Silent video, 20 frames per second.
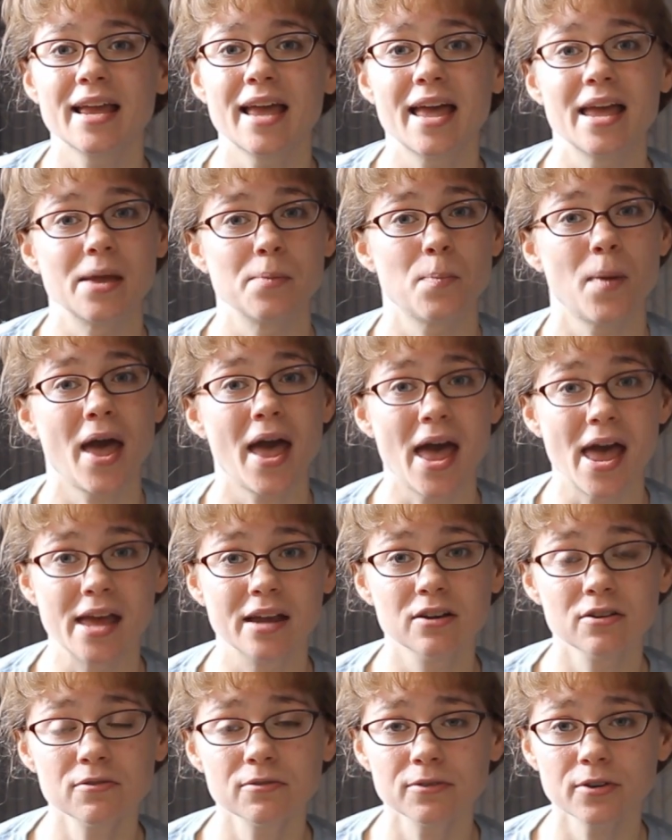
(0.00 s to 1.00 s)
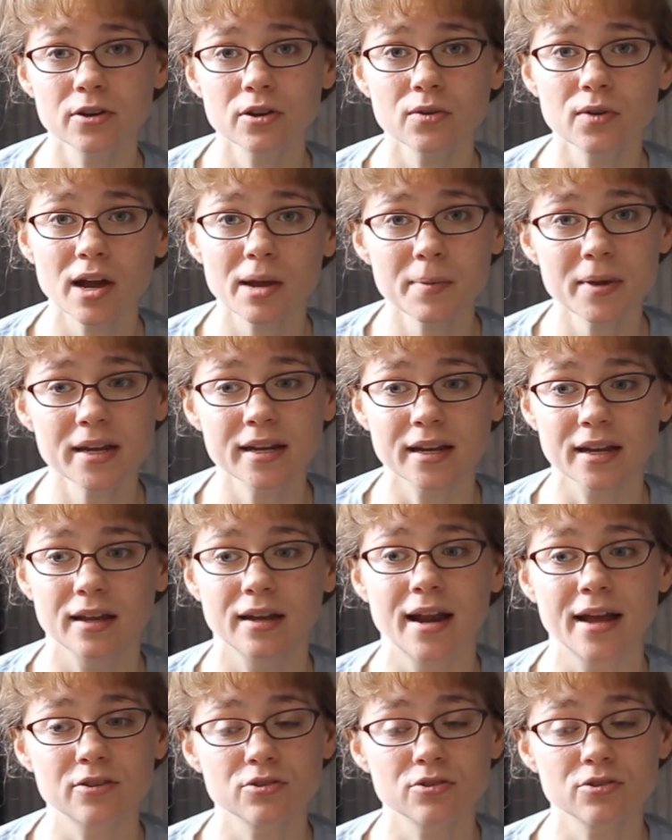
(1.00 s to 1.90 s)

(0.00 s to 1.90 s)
a pen for your rabbit, an